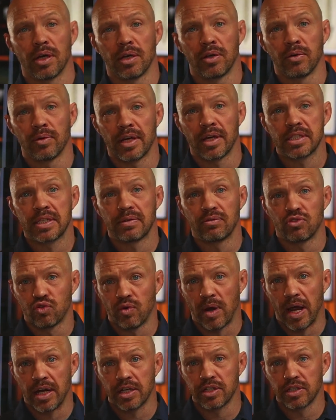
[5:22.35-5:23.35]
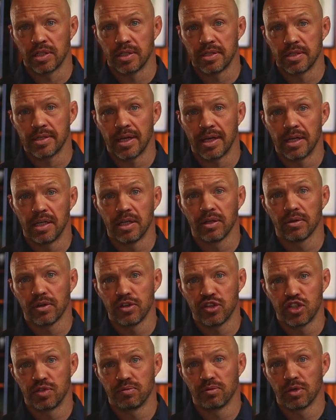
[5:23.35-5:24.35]
aggressive tractions and
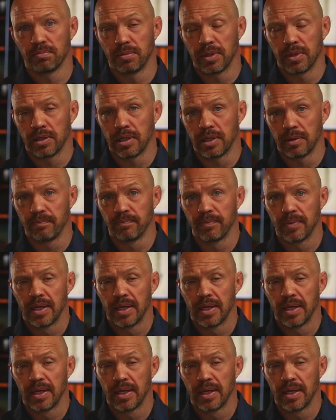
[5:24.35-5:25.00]
increasing mobility.